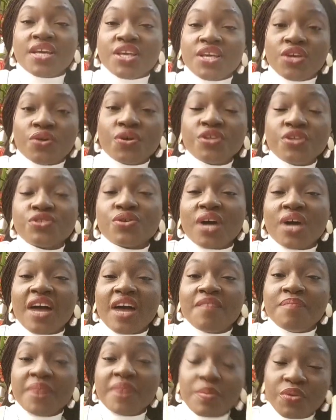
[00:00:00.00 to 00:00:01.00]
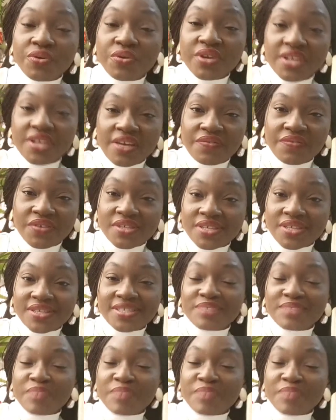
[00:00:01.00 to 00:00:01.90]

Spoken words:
you're going to have memory deficits.